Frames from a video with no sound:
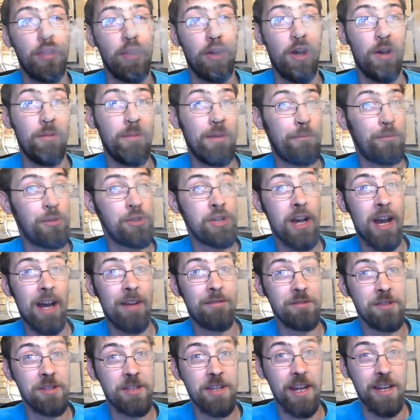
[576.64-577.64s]
But a comment which
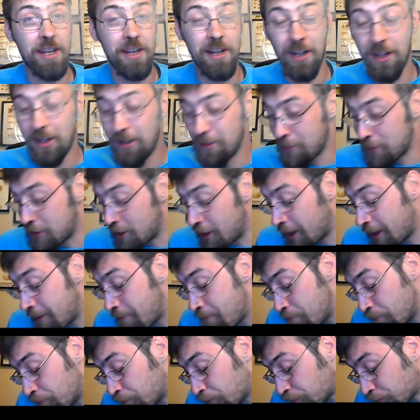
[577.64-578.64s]
I haven't said in a long
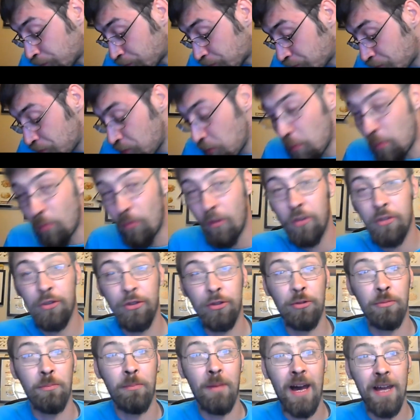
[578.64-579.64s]
time.
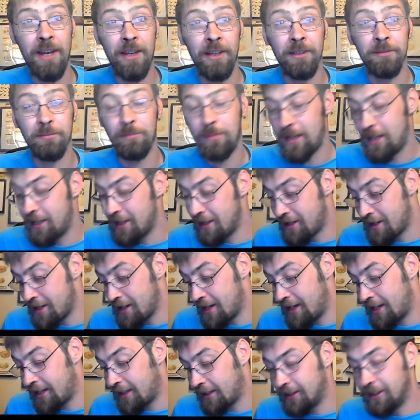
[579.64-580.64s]
Doesn't matter,
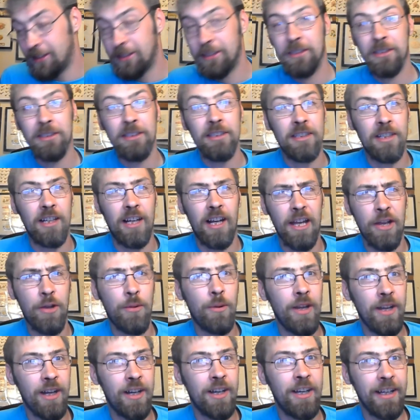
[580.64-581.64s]
because I
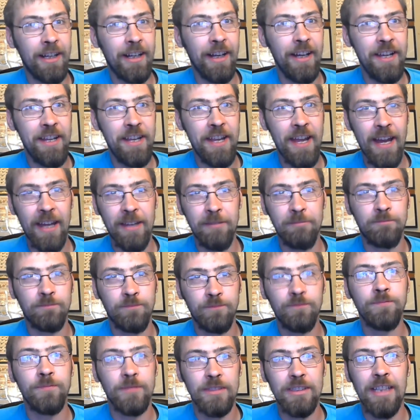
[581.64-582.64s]
quite like Lady N.
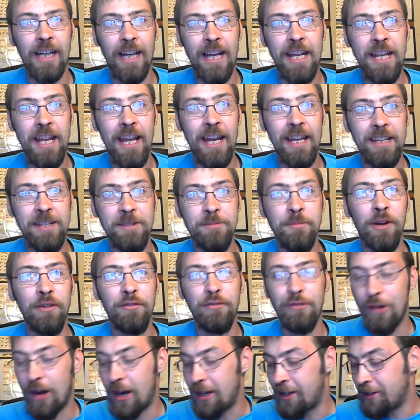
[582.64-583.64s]
Lady N is
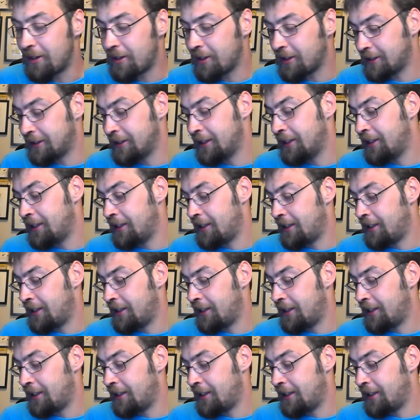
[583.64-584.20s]
my friend.